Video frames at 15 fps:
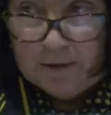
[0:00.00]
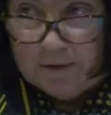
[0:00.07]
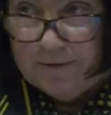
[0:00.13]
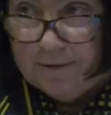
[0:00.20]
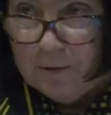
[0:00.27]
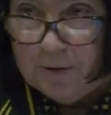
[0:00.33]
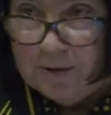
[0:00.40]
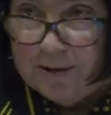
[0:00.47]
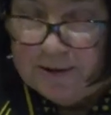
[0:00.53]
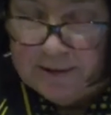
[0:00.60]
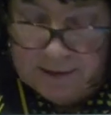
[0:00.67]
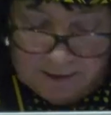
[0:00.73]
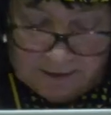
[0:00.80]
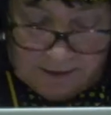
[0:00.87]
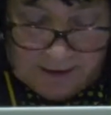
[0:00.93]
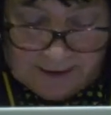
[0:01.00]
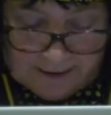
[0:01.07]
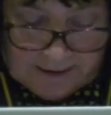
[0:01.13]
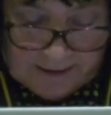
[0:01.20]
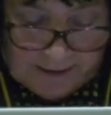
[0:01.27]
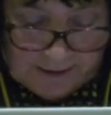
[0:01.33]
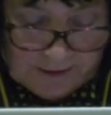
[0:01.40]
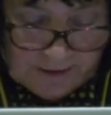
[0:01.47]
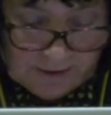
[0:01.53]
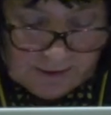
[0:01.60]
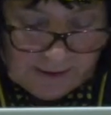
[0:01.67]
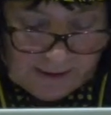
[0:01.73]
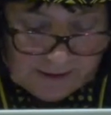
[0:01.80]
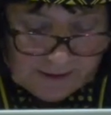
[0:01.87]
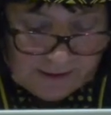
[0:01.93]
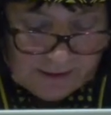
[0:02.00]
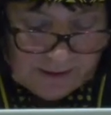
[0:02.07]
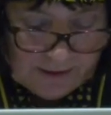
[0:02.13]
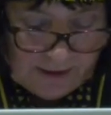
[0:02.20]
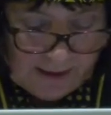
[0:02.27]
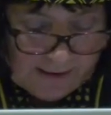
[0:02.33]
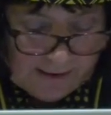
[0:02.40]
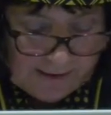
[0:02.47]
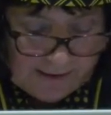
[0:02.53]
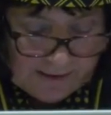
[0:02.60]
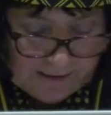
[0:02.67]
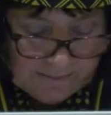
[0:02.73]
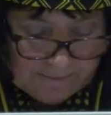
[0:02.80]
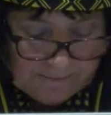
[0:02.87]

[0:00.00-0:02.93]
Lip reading: We look forward to listening to your lecture tonight.